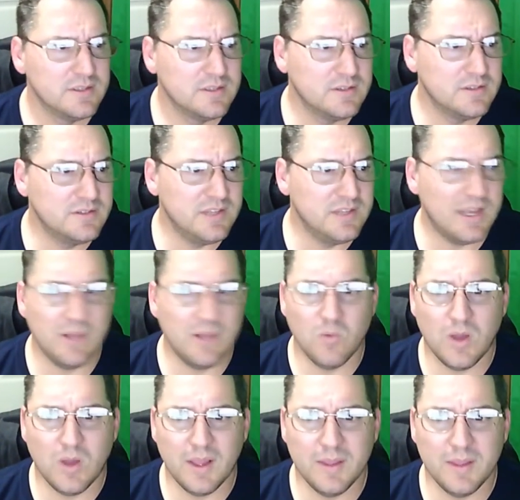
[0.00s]

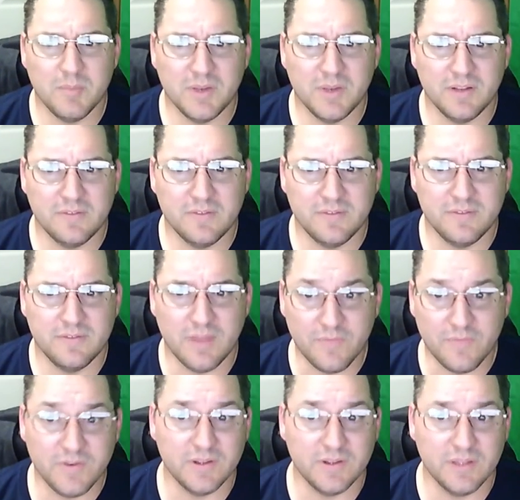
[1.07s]
DIY, but it's
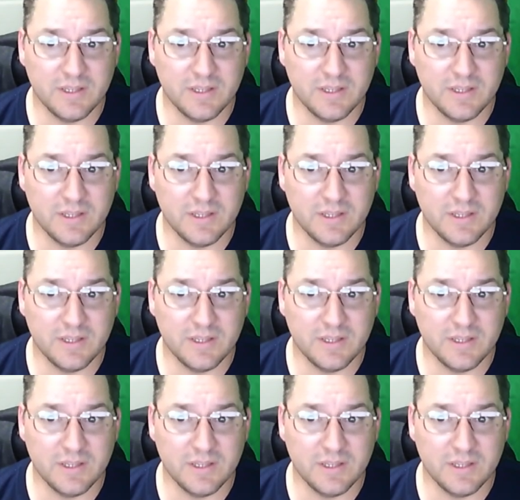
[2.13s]
definitely